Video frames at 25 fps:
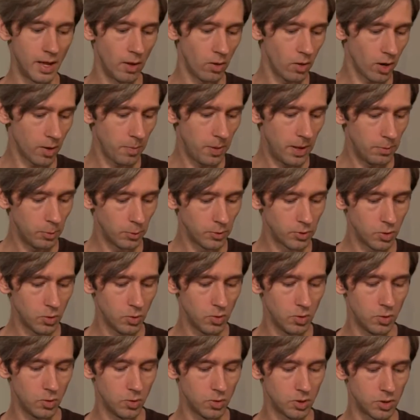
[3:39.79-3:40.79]
Now, a lot of people do
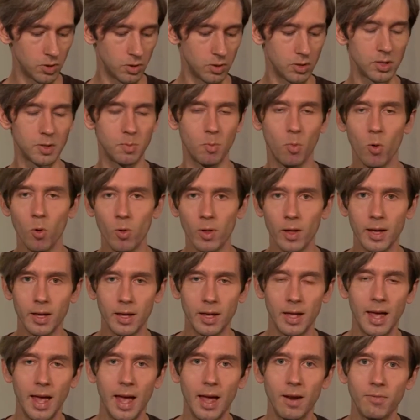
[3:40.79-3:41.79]
use
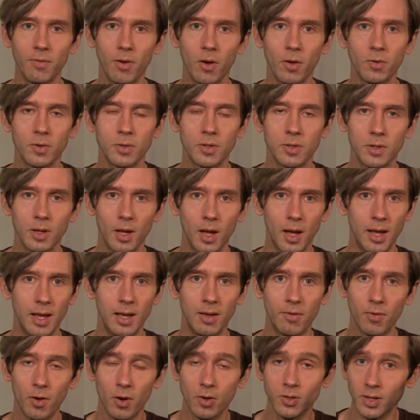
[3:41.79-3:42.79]
smaller headphones,
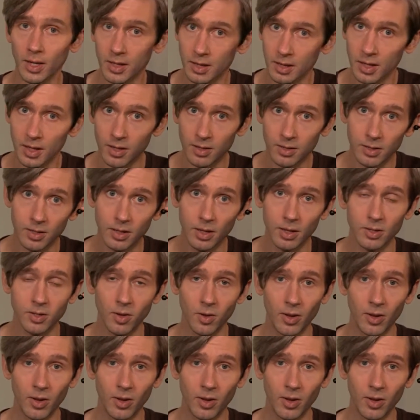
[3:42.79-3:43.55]
earphones like this,